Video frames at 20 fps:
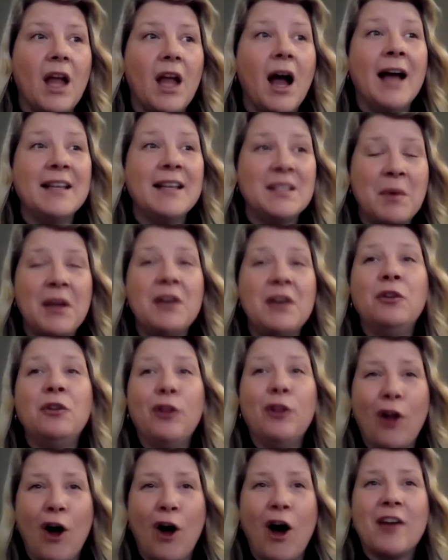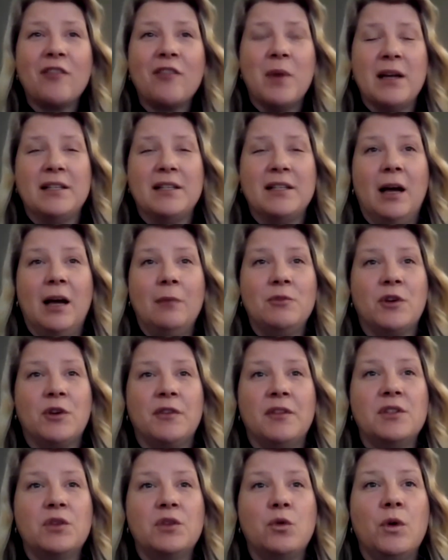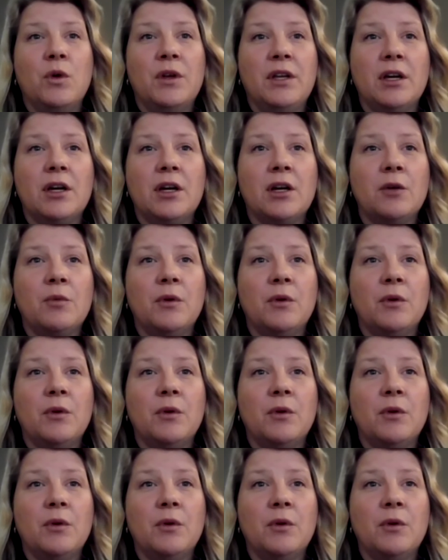I spend a lot of my time during the school year